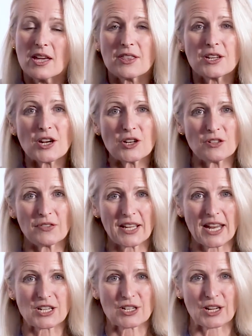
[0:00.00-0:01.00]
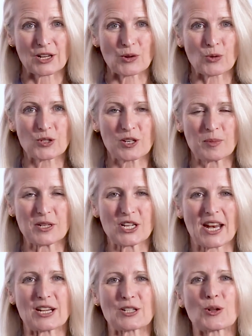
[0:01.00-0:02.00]
The notification can also be
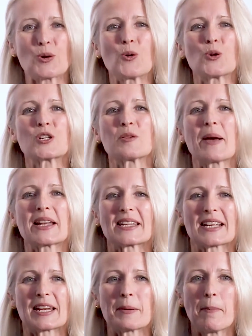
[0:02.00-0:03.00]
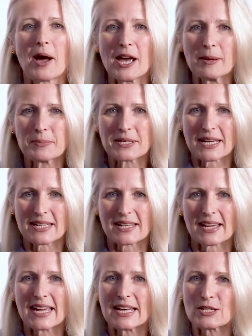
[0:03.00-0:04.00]
changed to automatically pipe
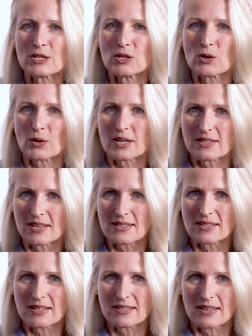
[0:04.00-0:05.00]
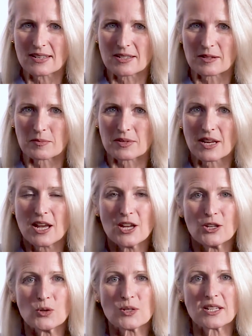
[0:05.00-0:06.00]
data into your existing systems
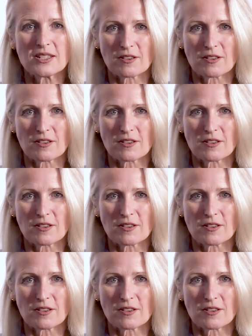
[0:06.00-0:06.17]
using